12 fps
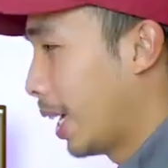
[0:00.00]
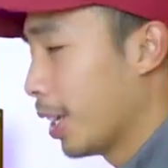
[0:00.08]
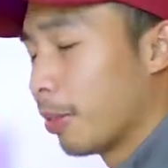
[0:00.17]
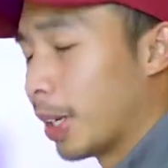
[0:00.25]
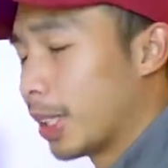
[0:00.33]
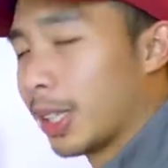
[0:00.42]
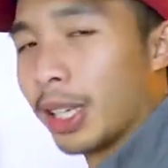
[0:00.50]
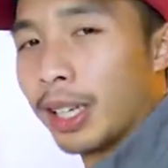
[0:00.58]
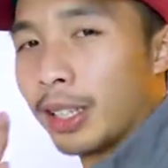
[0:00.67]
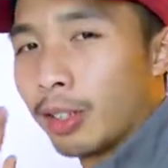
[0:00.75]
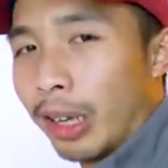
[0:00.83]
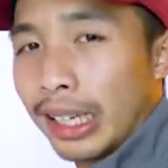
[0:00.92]
Anyways,
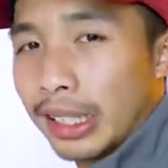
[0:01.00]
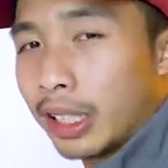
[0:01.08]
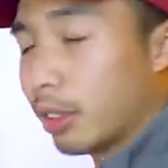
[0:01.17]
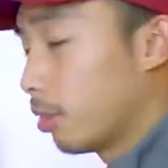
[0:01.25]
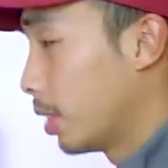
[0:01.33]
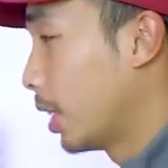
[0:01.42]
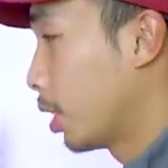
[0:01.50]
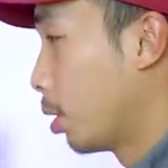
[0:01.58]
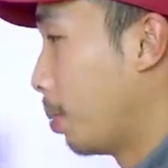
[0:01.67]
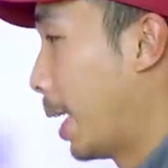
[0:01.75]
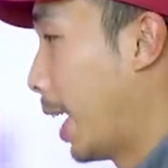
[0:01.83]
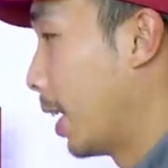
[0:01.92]
to execute this
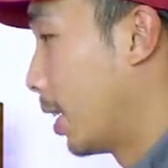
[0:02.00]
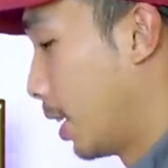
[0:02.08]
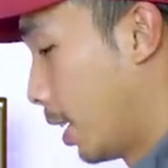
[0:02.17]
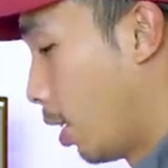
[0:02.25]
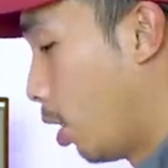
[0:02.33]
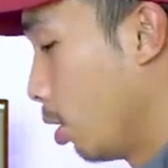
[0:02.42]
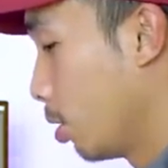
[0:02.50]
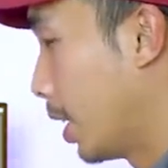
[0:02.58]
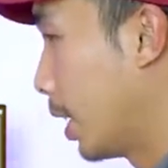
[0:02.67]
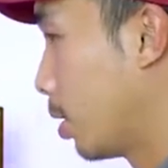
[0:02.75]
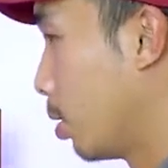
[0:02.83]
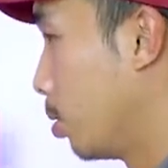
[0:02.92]
command, all you
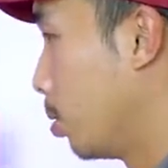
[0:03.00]
got to